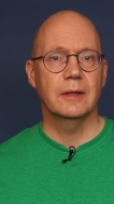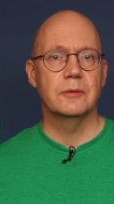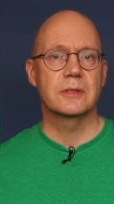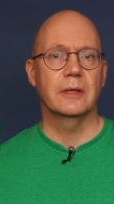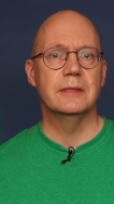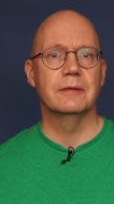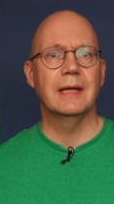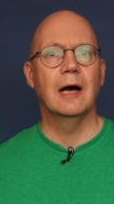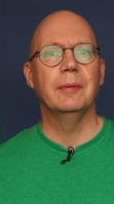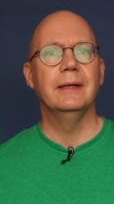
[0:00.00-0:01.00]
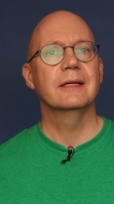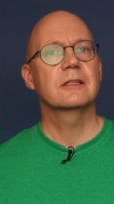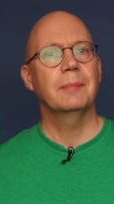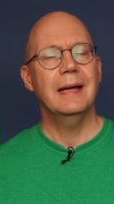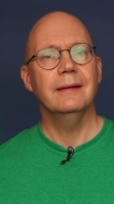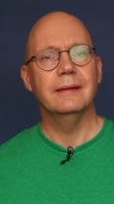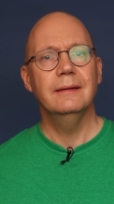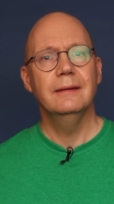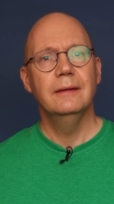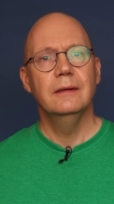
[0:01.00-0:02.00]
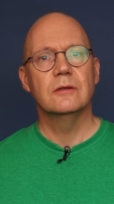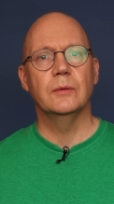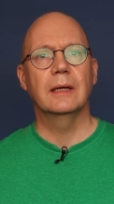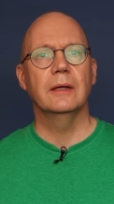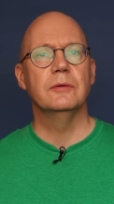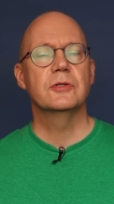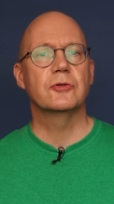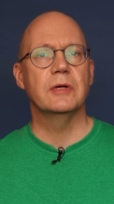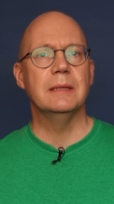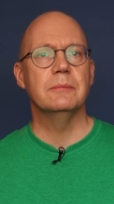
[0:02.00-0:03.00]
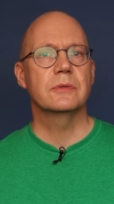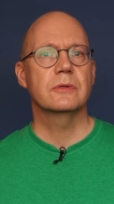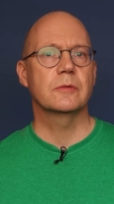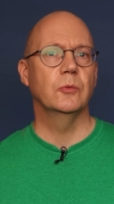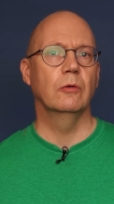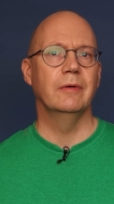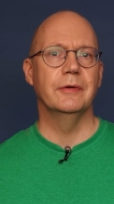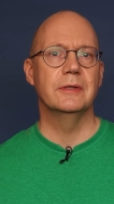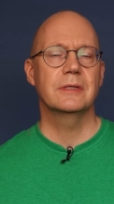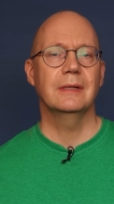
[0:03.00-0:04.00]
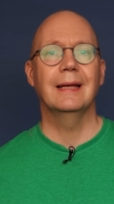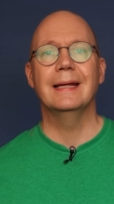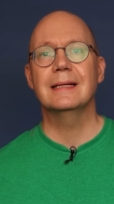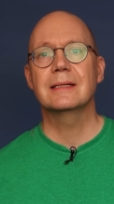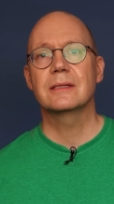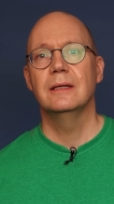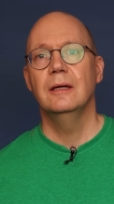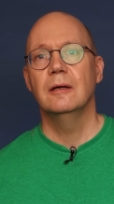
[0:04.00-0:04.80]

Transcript: Those studies have now been expanded to include streams, small rivers, lakes,